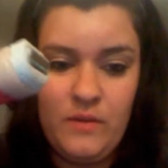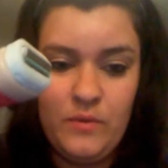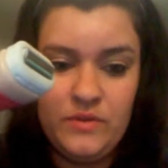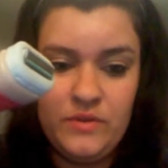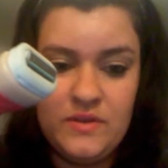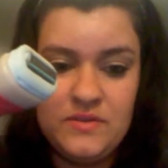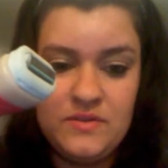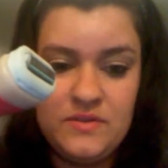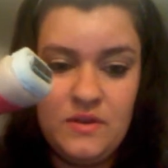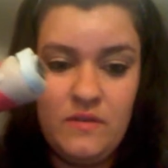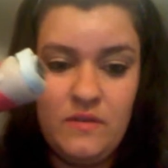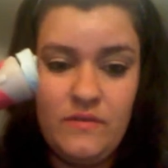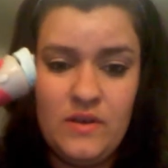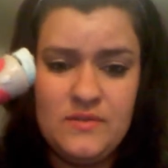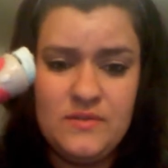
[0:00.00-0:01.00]
with this stuff,
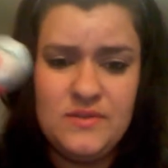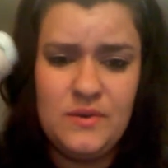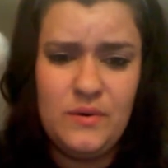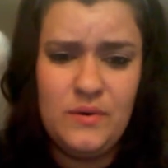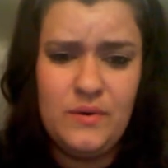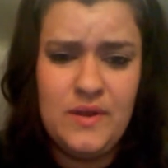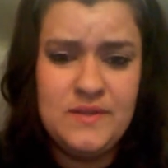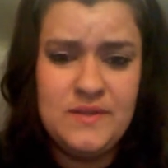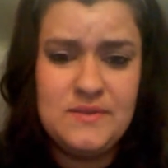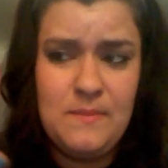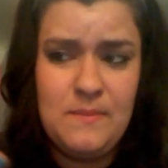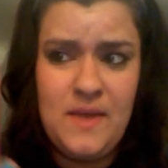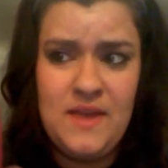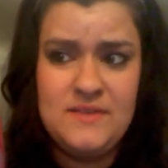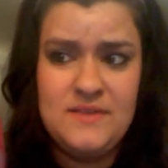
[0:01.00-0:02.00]
so it's
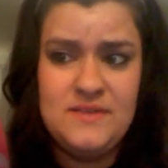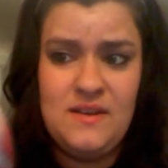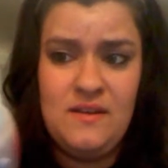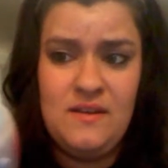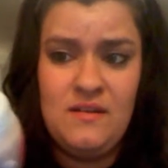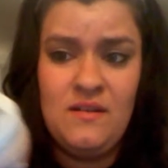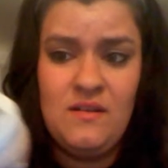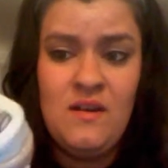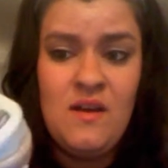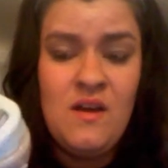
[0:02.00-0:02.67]
amazing.